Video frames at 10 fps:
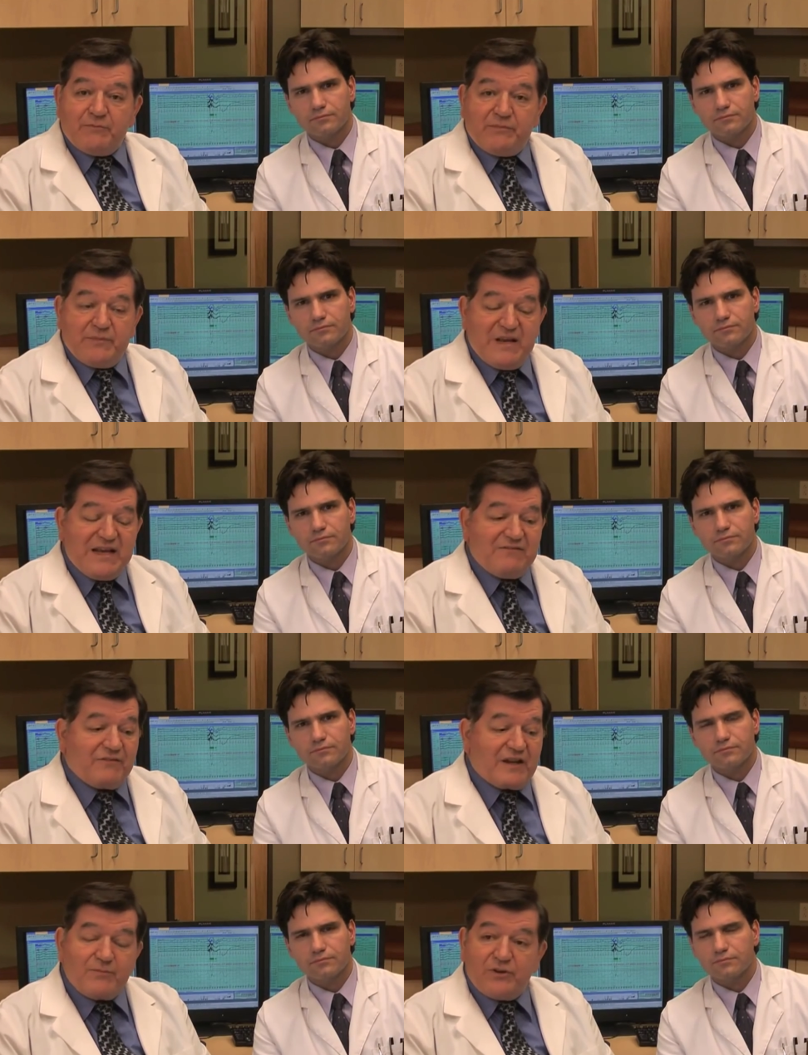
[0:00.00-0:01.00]
Speaker 1: they may in
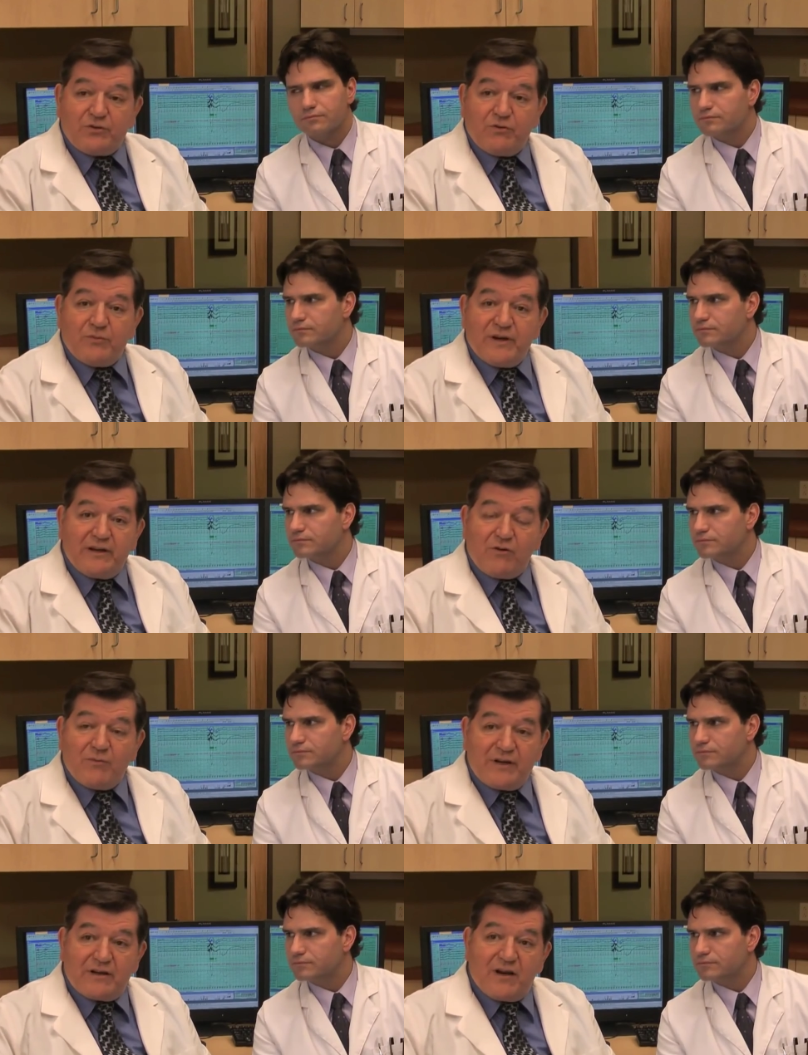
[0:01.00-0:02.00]
fact be told by their
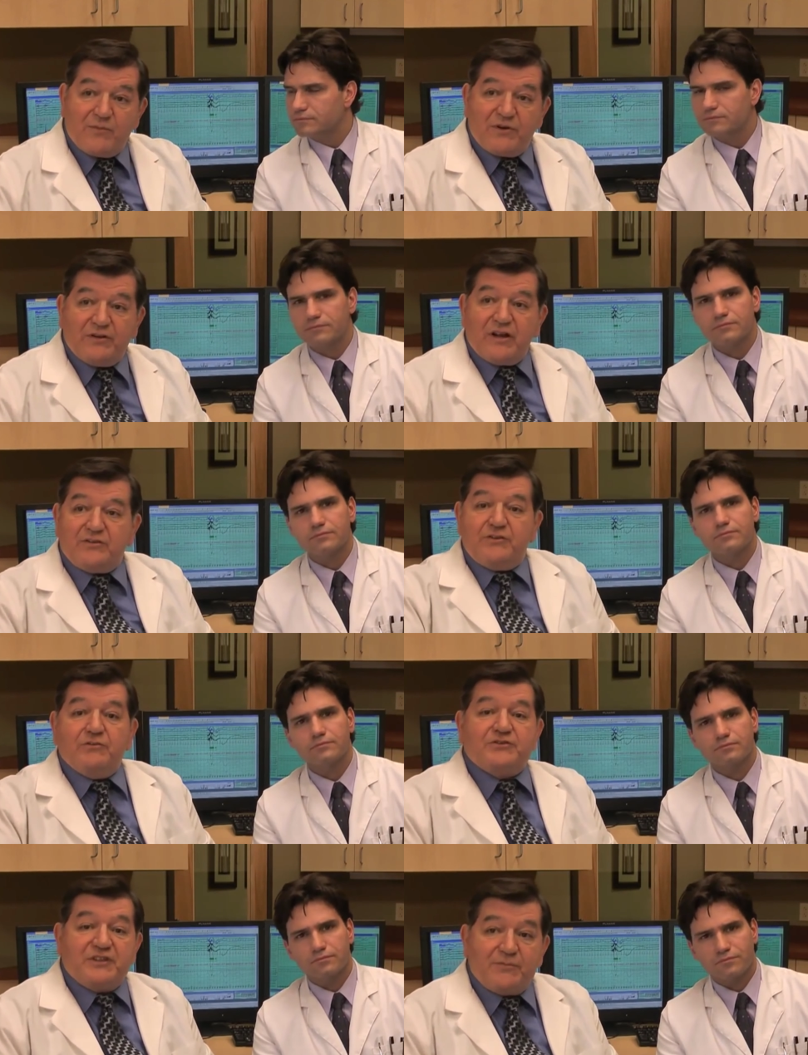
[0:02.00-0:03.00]
home care company not to
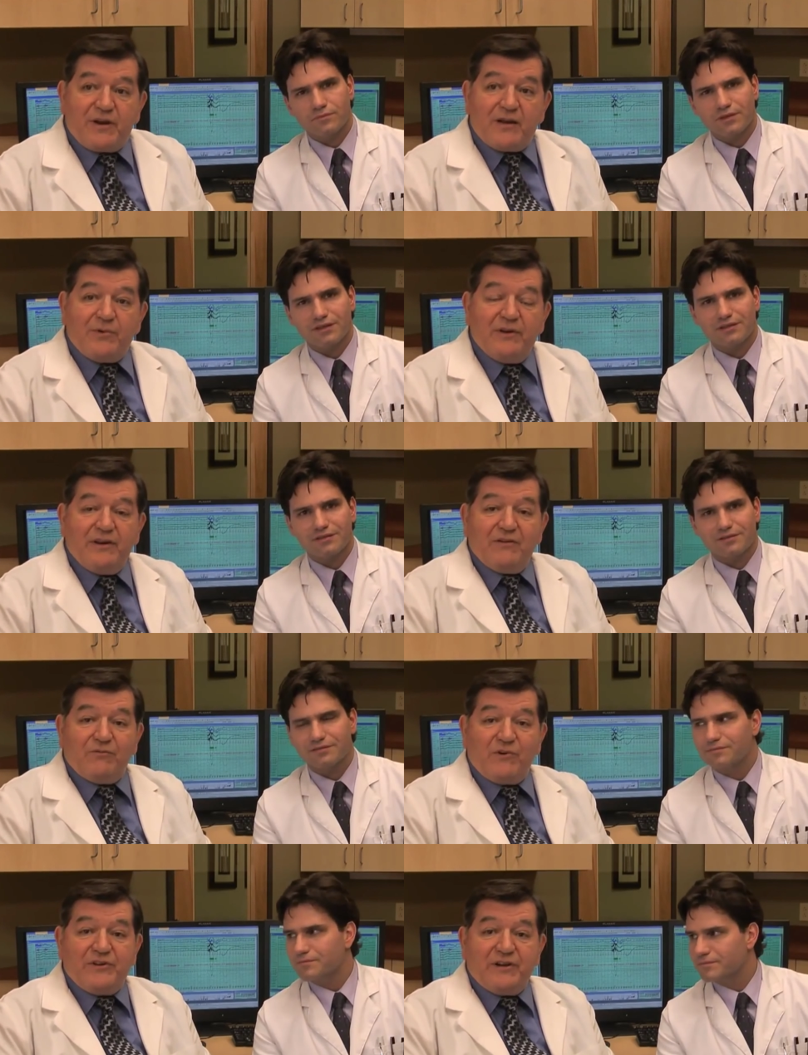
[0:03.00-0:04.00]
use CPAP
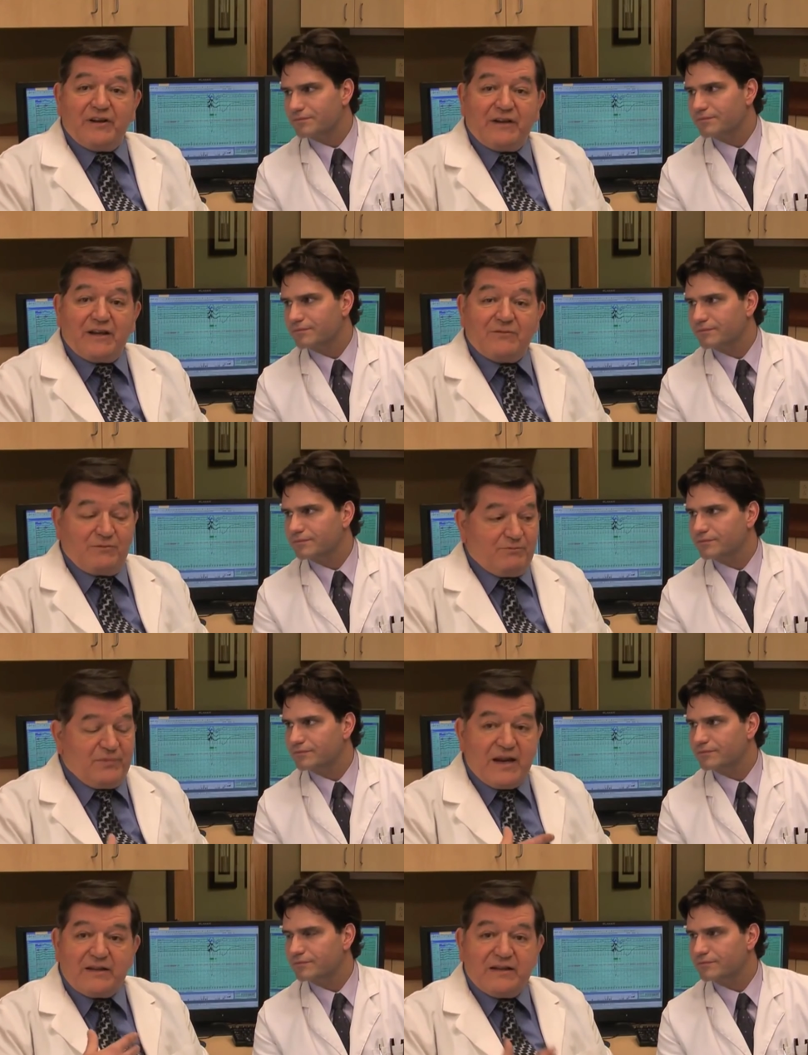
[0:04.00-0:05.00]
when they get
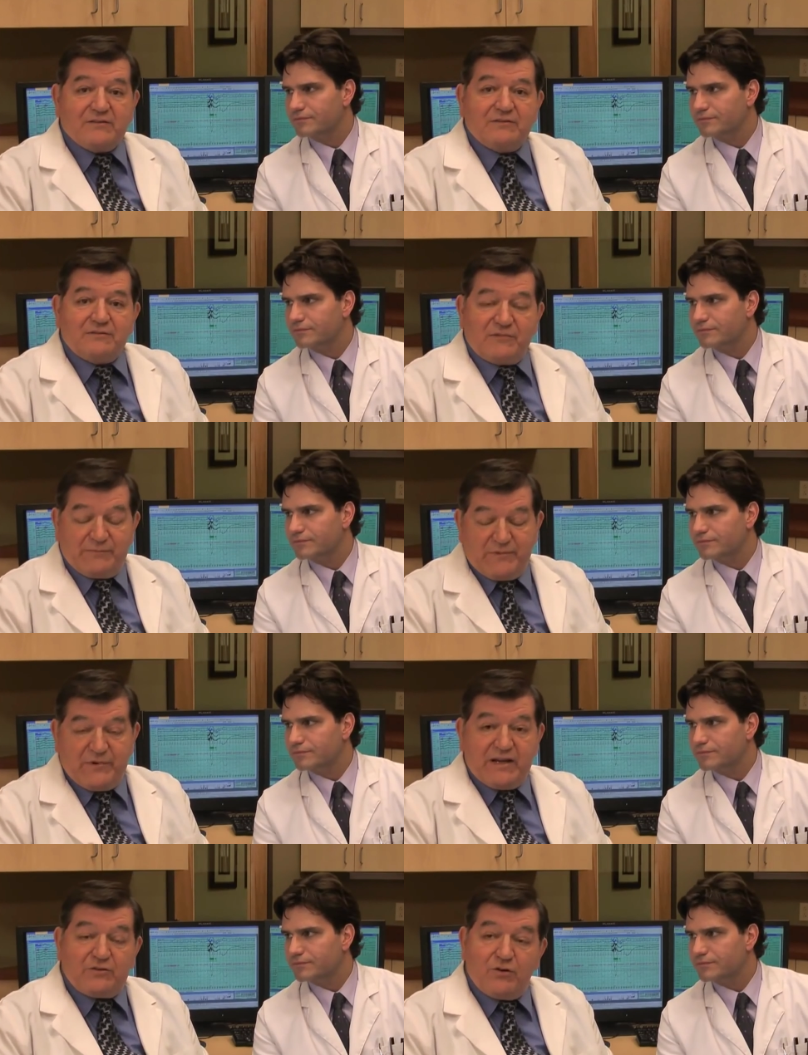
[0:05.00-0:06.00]
bad nasal,
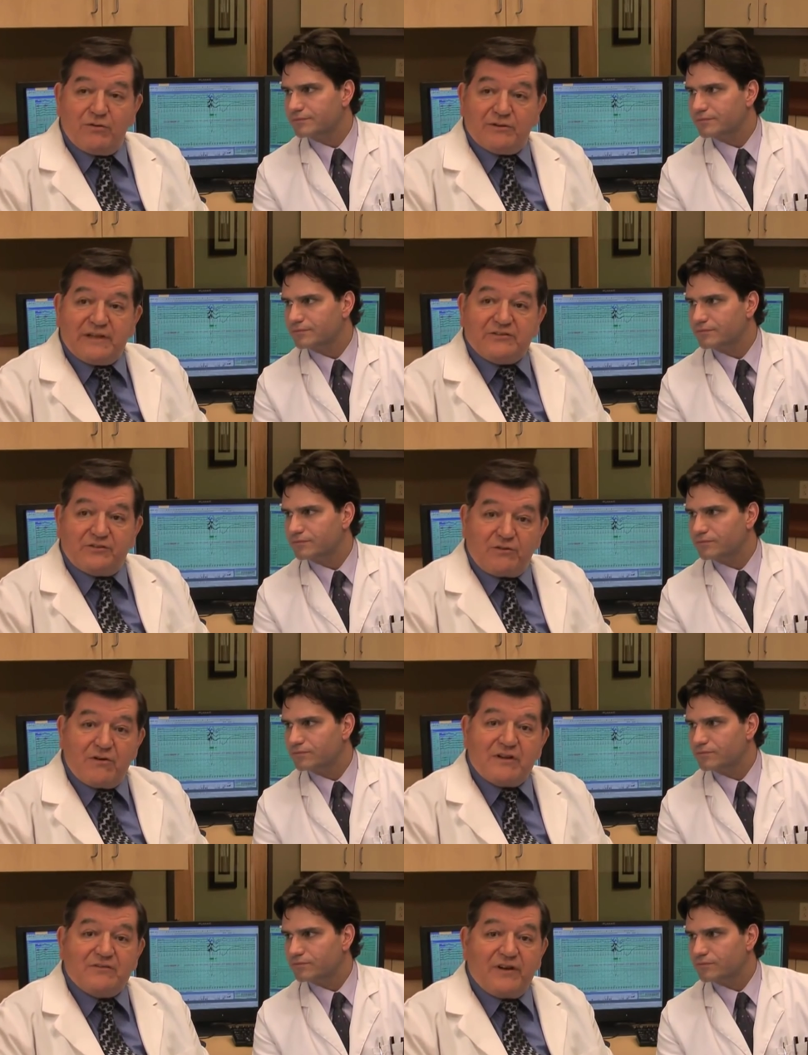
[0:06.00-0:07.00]
bad cold. That's the
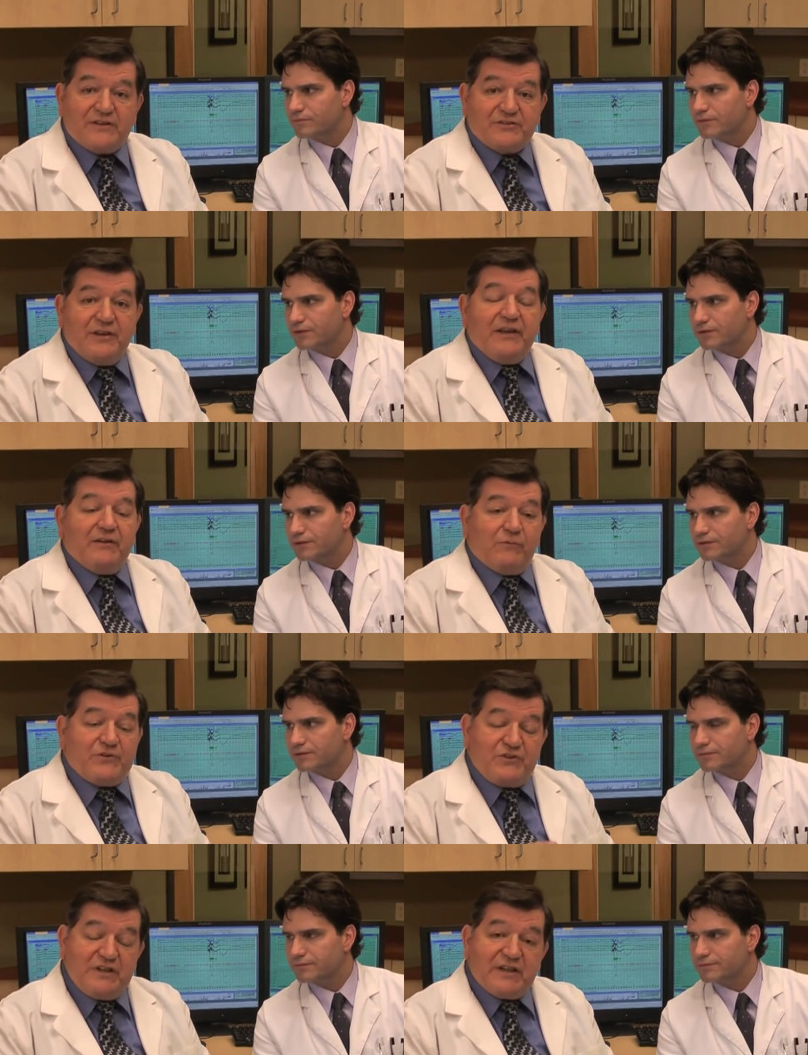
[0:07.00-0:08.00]
wrong advice.
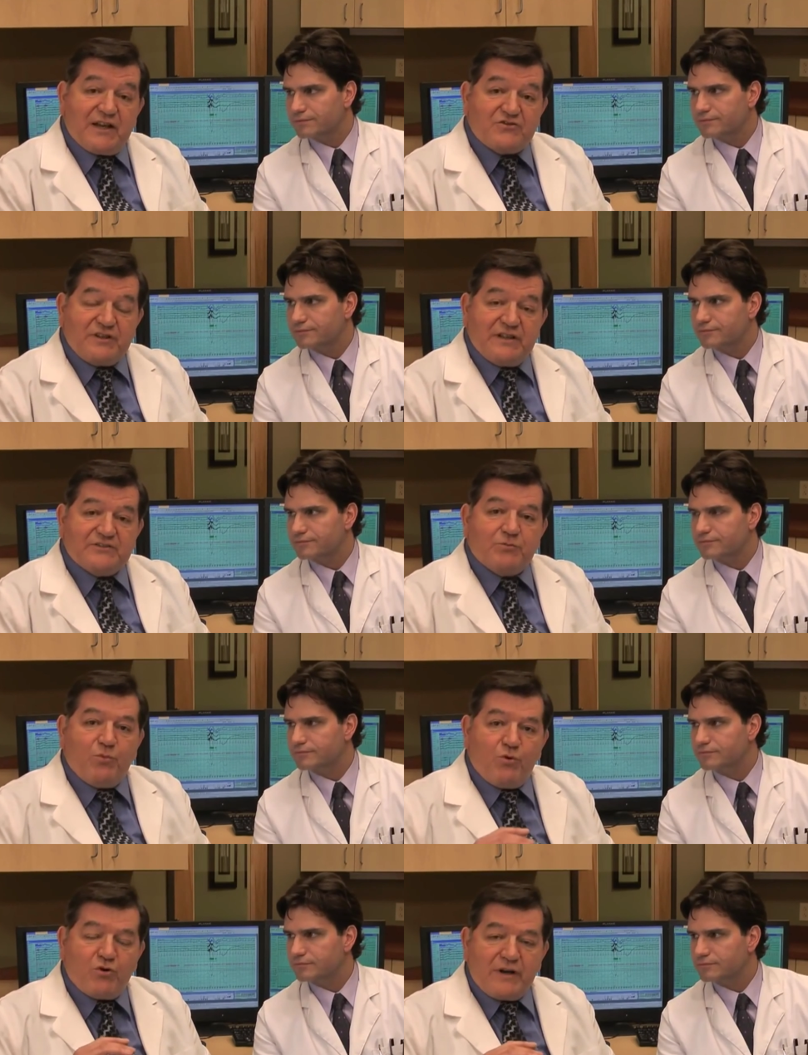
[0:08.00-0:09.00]
What you need actually is
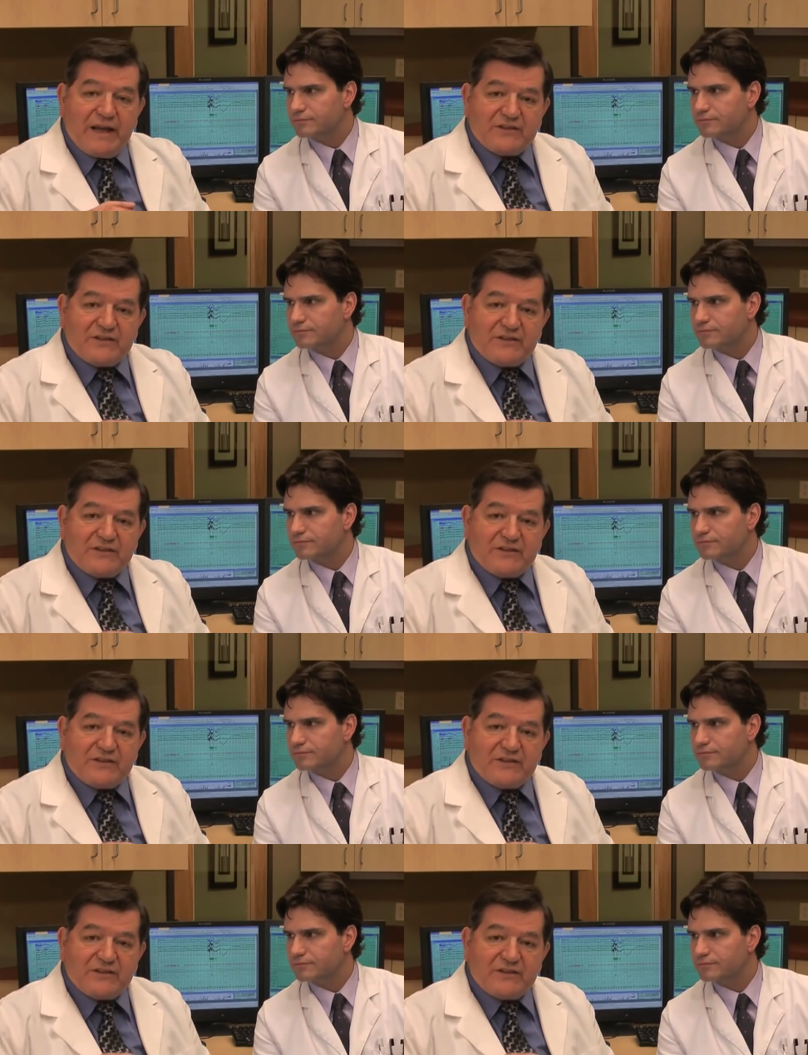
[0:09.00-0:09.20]
more